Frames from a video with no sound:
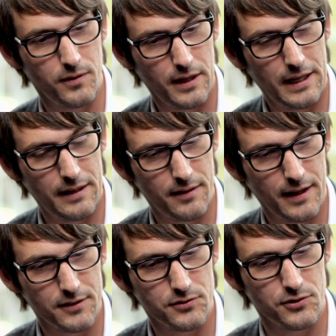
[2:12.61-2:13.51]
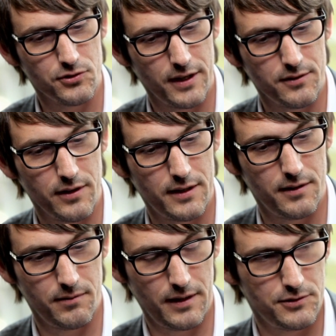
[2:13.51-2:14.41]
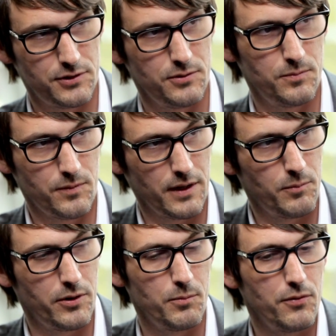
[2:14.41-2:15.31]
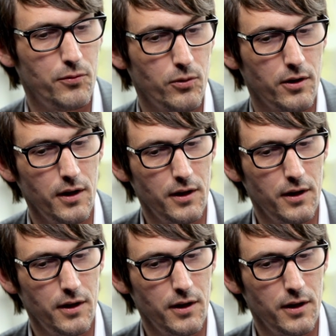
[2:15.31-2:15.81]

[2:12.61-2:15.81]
and things are translated, as you kind of put it before,